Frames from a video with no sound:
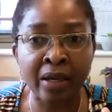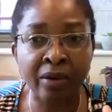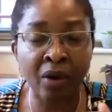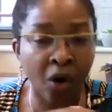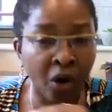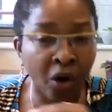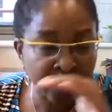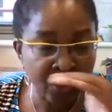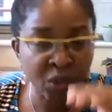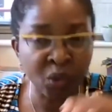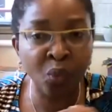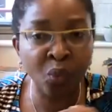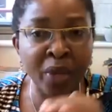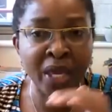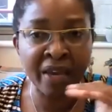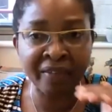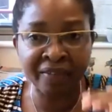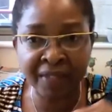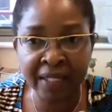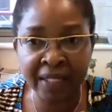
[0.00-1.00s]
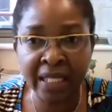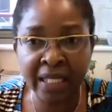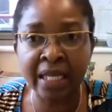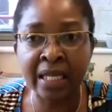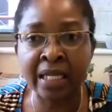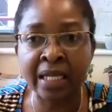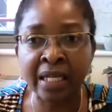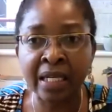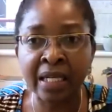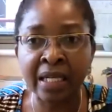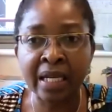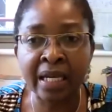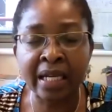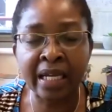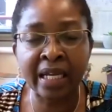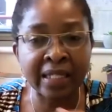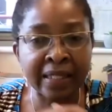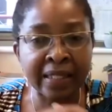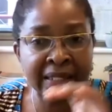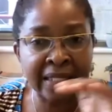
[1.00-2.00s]
also we have seen
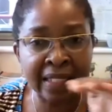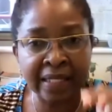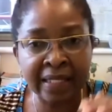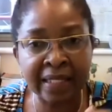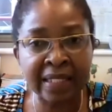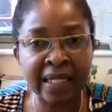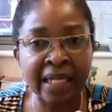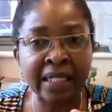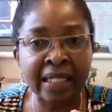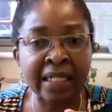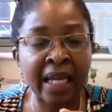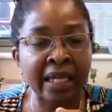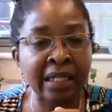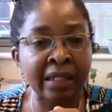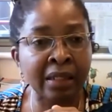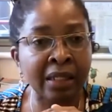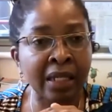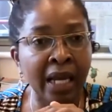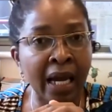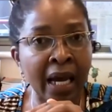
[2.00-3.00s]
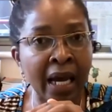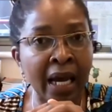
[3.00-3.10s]
consistent